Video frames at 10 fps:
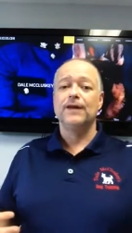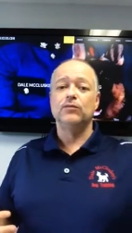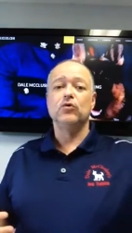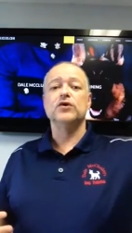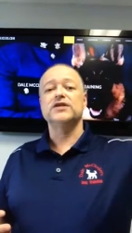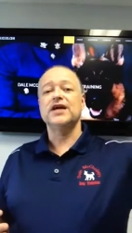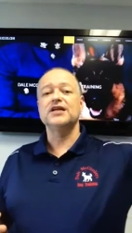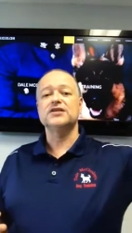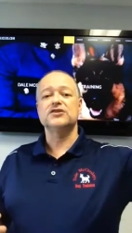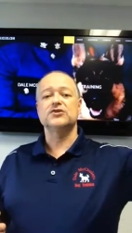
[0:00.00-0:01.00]
more
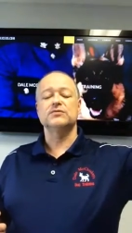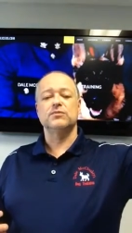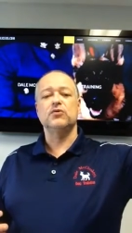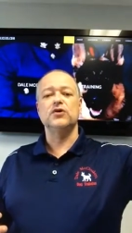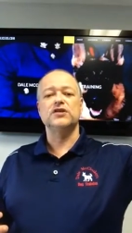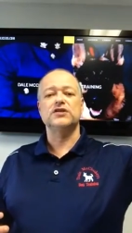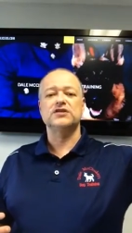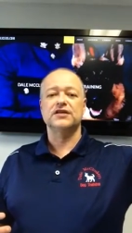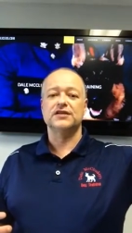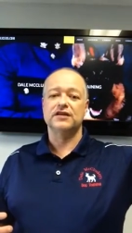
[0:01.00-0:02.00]
intense at certain points,
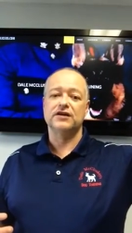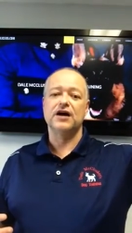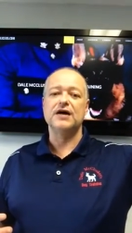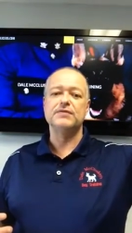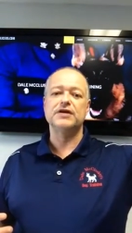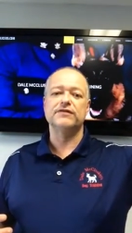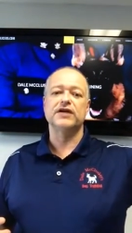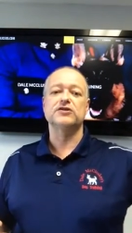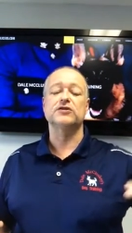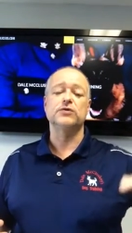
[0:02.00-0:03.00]
it's like the timing of
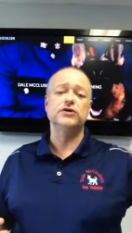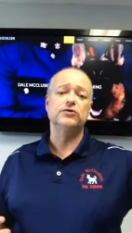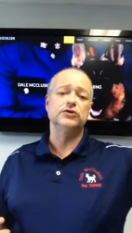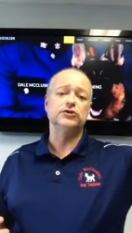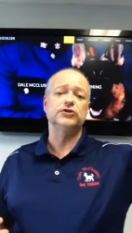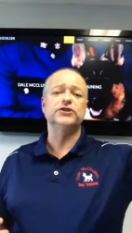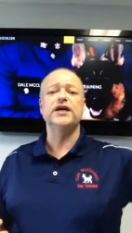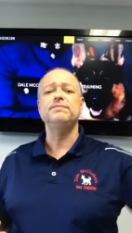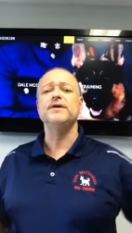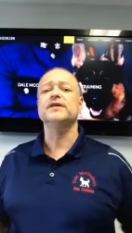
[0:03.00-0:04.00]
that, because what you're doing is you're
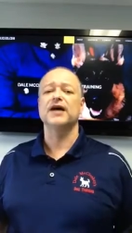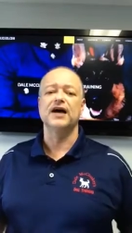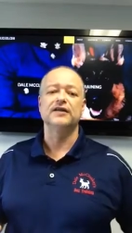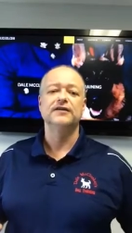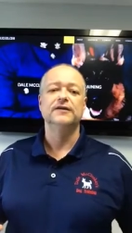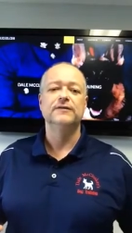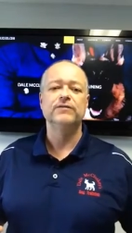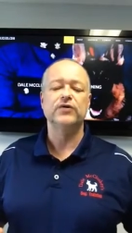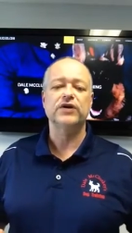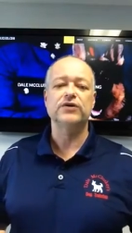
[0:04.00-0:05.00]
shaping that,
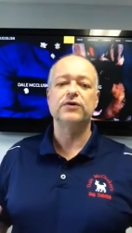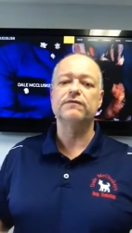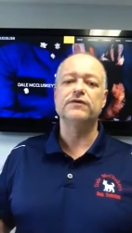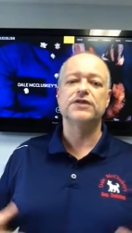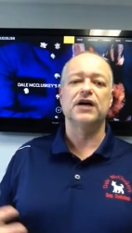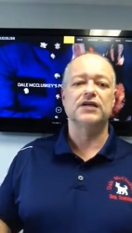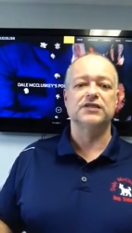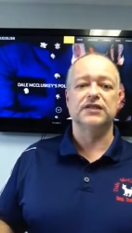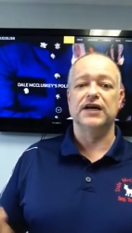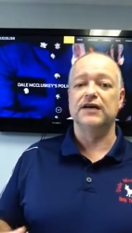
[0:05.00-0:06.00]
okay? You're
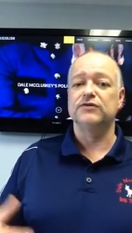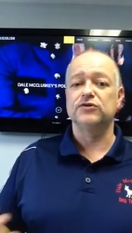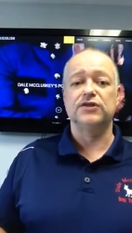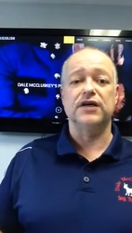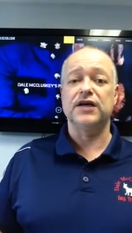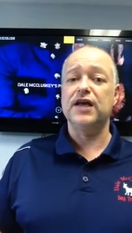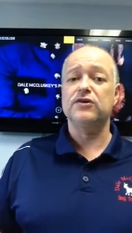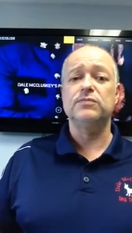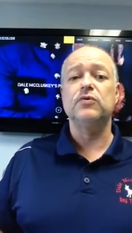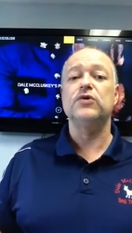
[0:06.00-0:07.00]
emphasizing that. You're saying, hey,
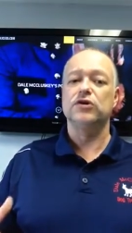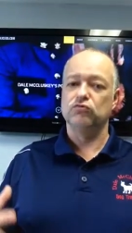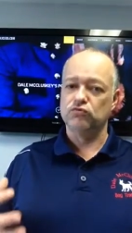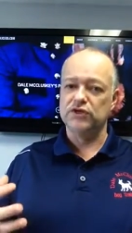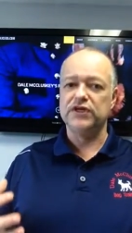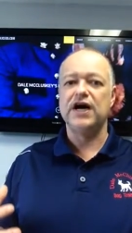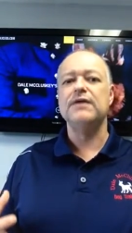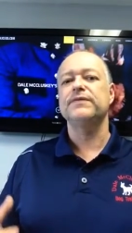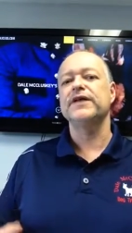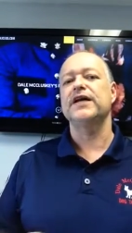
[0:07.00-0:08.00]
good boy, really
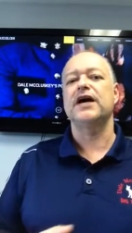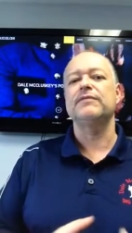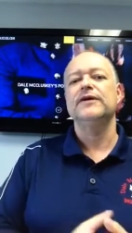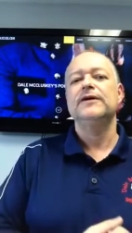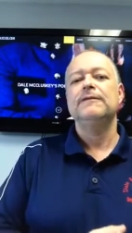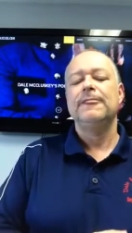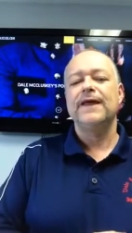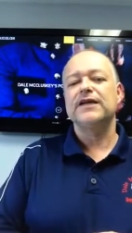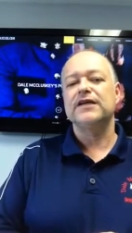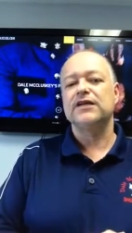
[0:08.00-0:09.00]
hyping that up
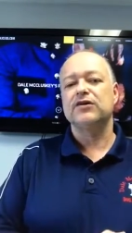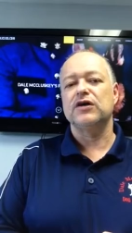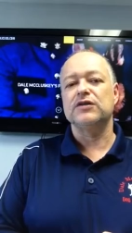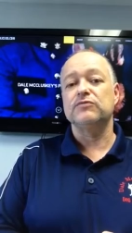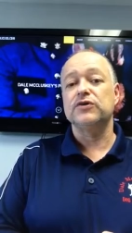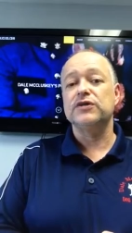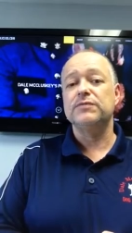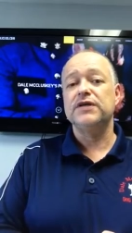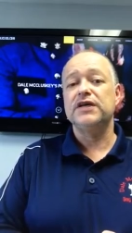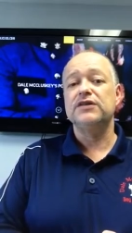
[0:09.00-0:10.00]
and getting the dog to really
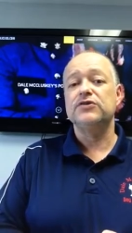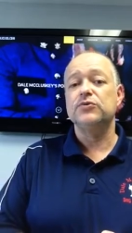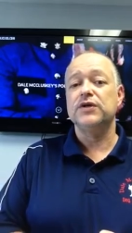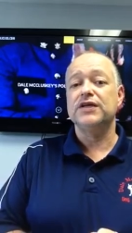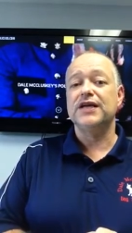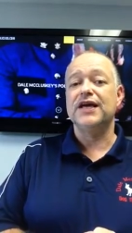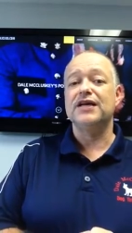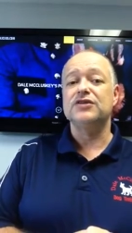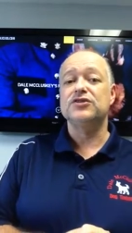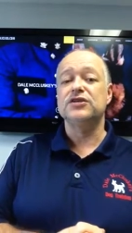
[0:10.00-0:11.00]
begin to
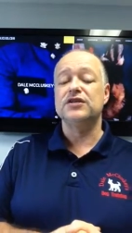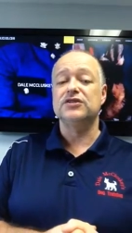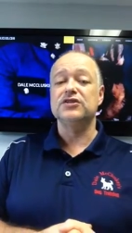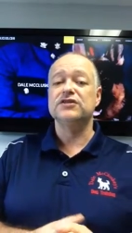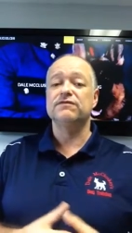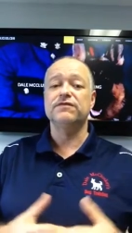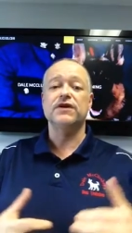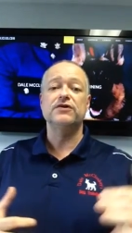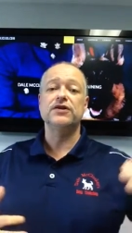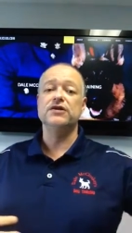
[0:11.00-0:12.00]
engage in just a
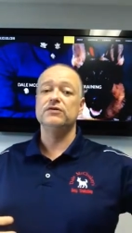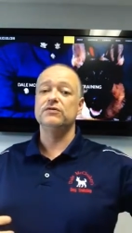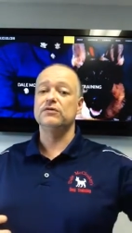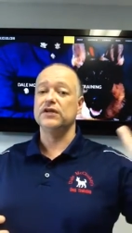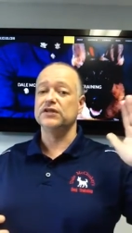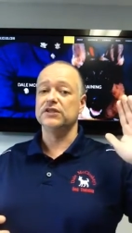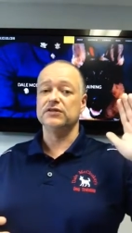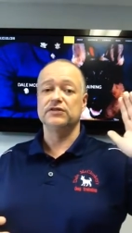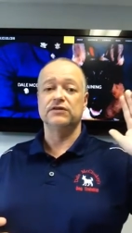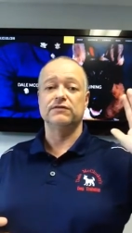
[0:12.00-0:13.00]
very, like I said,
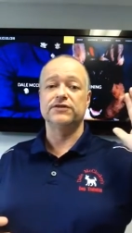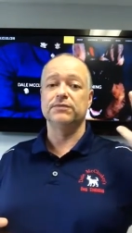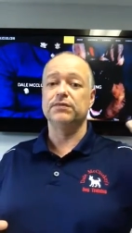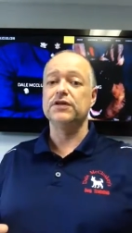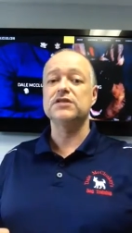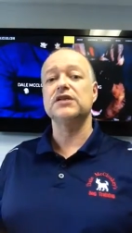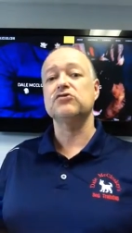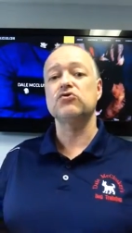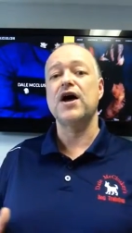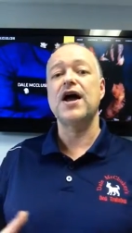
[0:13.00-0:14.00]
just a simplistic
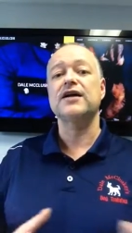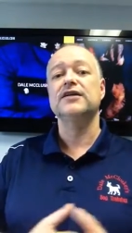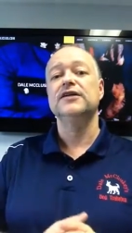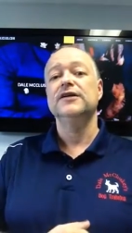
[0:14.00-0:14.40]
track